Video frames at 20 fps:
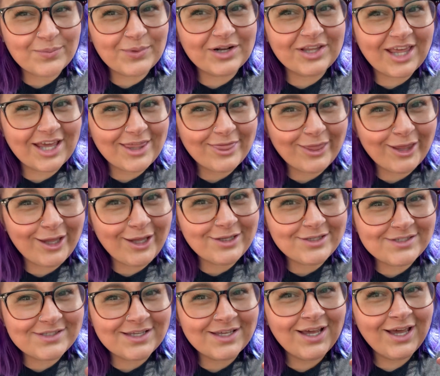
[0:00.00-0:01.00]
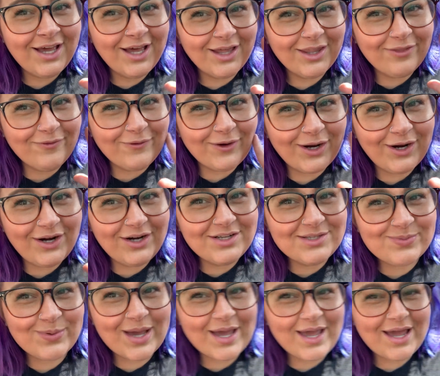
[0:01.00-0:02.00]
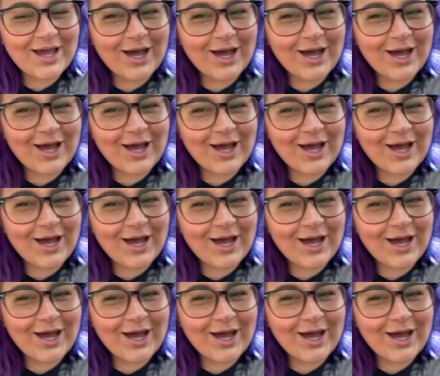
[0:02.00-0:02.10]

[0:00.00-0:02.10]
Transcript: We're like this, far as away